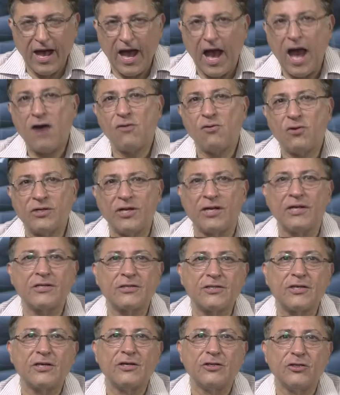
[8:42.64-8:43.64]
How on
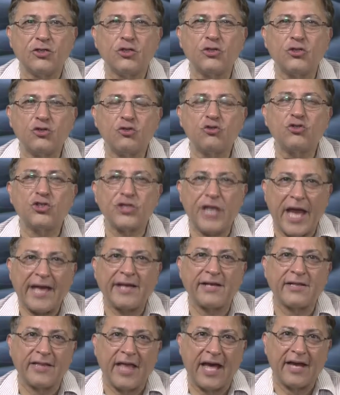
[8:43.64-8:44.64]
earth do you
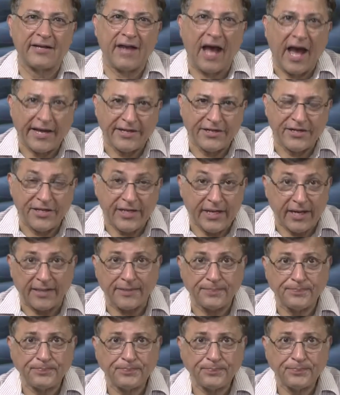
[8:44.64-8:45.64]
check that
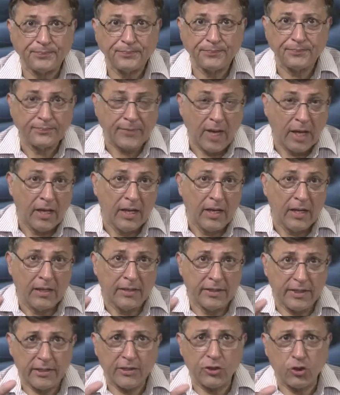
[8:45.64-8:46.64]
idea?
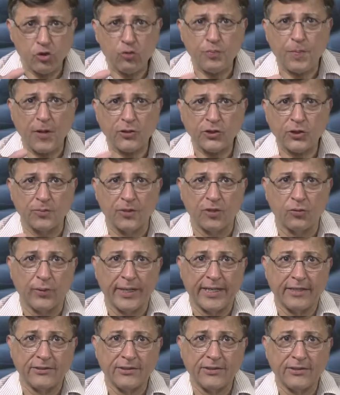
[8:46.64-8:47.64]
There are 2 possible
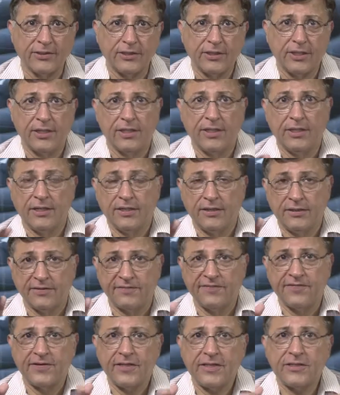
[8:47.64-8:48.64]
ways.
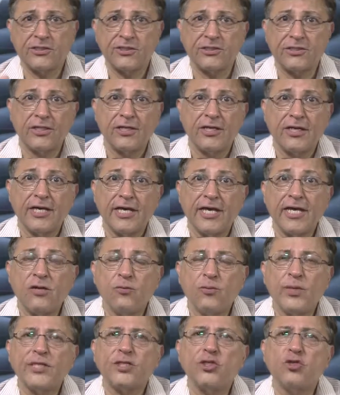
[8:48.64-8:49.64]
The first,
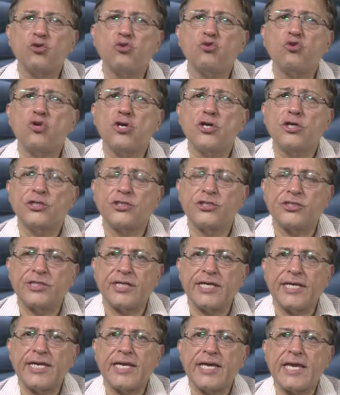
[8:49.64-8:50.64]
in which you
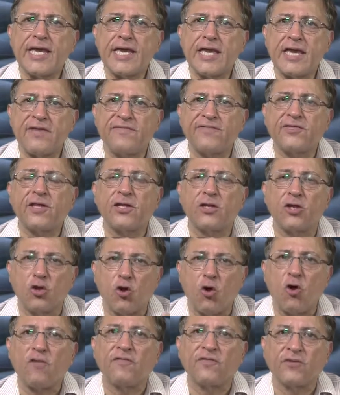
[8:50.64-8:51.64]
see if the
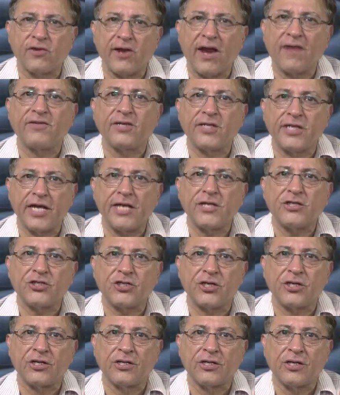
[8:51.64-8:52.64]
law of
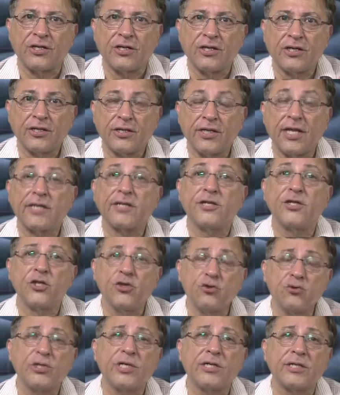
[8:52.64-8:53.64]
gravitation that
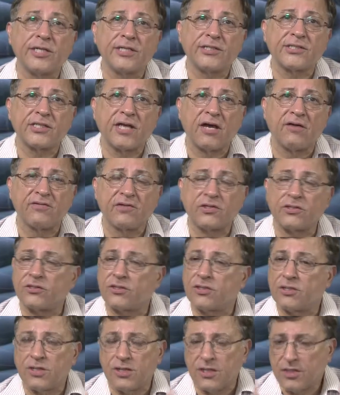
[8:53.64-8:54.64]
Newton
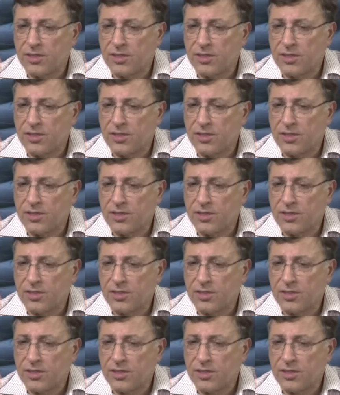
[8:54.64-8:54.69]
discovered